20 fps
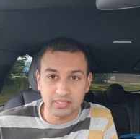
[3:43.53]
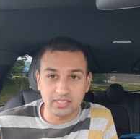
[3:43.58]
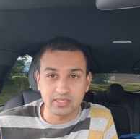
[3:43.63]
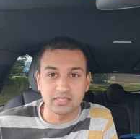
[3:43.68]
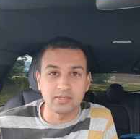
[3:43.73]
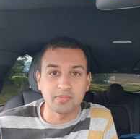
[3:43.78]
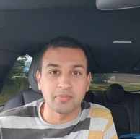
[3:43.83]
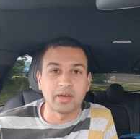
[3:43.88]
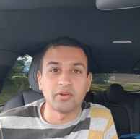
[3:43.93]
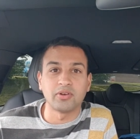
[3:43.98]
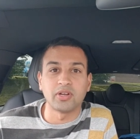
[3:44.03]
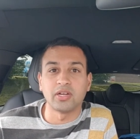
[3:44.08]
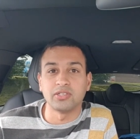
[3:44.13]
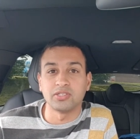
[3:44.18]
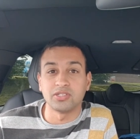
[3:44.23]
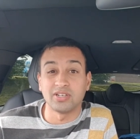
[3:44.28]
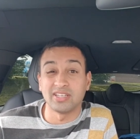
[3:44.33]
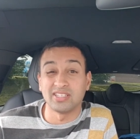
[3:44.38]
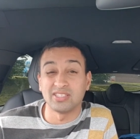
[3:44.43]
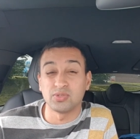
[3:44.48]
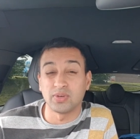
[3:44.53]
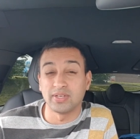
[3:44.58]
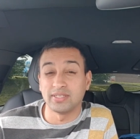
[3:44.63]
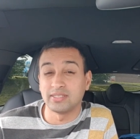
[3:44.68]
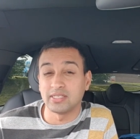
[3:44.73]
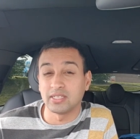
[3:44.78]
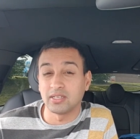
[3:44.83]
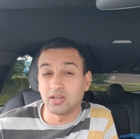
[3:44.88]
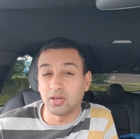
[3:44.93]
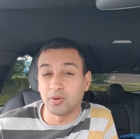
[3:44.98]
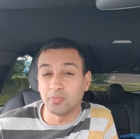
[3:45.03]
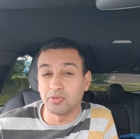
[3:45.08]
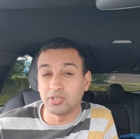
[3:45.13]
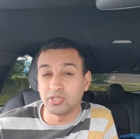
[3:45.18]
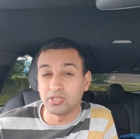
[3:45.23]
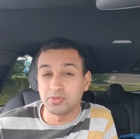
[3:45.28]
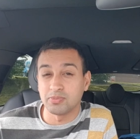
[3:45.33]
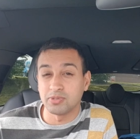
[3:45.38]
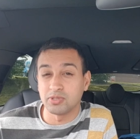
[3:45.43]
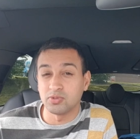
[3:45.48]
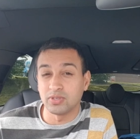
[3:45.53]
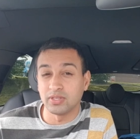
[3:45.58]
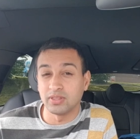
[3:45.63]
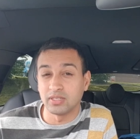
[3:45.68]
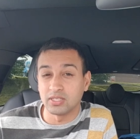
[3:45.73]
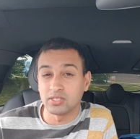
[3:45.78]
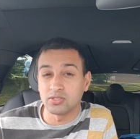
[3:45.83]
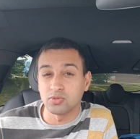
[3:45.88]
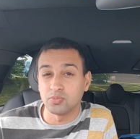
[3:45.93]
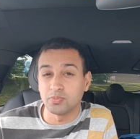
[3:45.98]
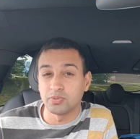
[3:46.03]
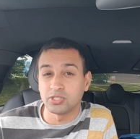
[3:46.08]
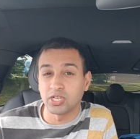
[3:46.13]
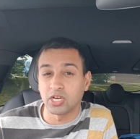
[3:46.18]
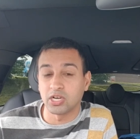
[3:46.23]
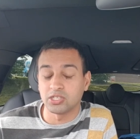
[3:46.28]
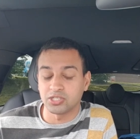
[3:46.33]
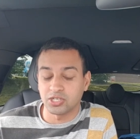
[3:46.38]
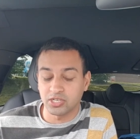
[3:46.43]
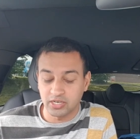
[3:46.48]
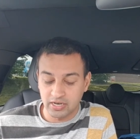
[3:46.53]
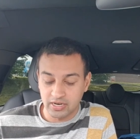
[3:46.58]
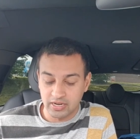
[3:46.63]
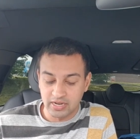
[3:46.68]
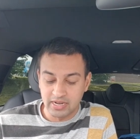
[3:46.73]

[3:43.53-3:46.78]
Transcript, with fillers: It's about 120 kilometers between this supercharger